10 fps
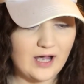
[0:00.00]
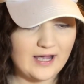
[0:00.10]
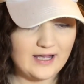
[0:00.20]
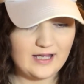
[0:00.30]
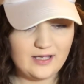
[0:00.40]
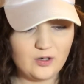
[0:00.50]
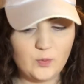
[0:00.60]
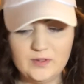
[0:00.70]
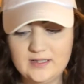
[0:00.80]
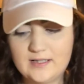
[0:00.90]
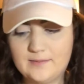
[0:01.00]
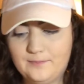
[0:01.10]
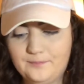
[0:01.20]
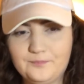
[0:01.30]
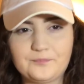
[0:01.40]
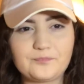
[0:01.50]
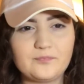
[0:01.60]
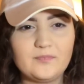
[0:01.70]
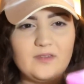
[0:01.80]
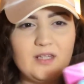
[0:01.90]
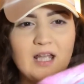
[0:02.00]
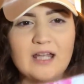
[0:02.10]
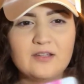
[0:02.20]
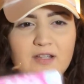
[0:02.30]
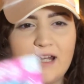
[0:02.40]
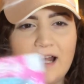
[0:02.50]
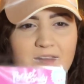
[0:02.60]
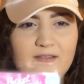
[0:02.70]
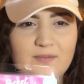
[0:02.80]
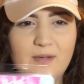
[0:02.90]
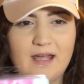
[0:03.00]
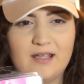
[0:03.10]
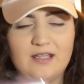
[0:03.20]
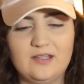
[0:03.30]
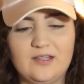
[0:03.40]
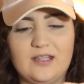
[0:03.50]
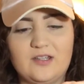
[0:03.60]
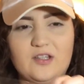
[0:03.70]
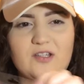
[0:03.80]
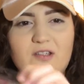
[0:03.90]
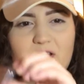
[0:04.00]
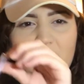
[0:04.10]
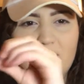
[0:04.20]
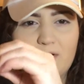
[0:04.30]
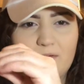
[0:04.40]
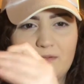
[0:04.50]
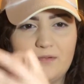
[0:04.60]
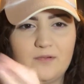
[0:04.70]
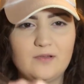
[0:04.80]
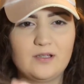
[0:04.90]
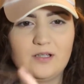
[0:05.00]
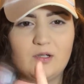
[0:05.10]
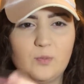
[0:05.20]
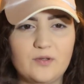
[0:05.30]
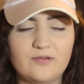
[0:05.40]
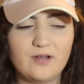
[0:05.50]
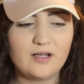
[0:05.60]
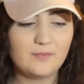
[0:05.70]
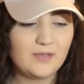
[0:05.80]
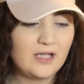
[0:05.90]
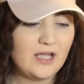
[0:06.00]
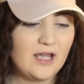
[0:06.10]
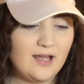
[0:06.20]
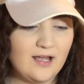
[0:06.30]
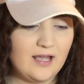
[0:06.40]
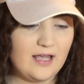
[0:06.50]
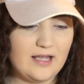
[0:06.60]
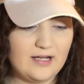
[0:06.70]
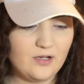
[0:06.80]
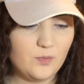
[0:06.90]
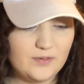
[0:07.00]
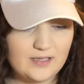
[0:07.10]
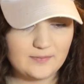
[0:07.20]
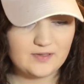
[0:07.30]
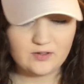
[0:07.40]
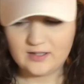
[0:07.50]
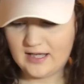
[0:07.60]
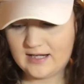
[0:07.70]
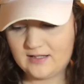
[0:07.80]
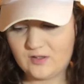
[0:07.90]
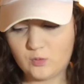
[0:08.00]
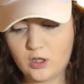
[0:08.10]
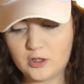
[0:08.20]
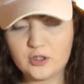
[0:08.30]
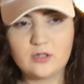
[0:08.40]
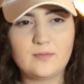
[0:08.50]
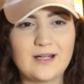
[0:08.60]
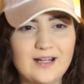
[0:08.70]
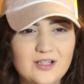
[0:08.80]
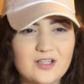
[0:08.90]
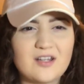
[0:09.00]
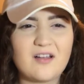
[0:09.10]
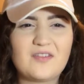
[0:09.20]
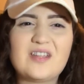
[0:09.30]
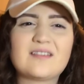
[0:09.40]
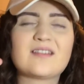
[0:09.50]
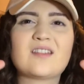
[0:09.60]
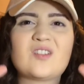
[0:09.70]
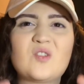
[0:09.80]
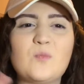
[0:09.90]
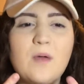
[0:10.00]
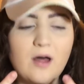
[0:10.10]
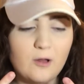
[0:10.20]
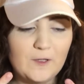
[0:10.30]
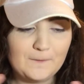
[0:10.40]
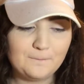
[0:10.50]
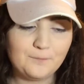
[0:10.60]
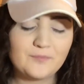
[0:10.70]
I opened it up, I took it out of this package, like it's just a little, it opens right up, and I opened it up to look at it, swatch them, and I just got this smell,